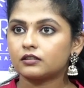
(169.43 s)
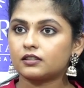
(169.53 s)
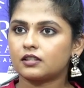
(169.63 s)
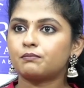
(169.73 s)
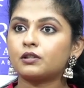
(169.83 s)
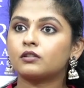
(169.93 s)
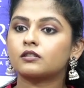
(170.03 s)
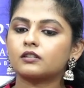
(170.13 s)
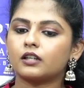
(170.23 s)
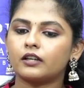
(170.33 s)
just
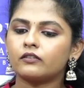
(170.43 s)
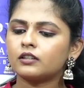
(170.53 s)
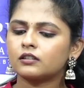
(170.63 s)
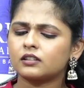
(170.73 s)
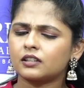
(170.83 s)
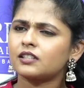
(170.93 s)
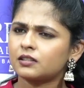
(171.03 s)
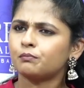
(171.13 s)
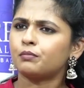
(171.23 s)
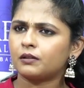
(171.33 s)
because even there are
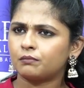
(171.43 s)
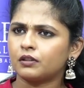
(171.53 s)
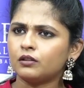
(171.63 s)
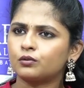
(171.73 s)
some people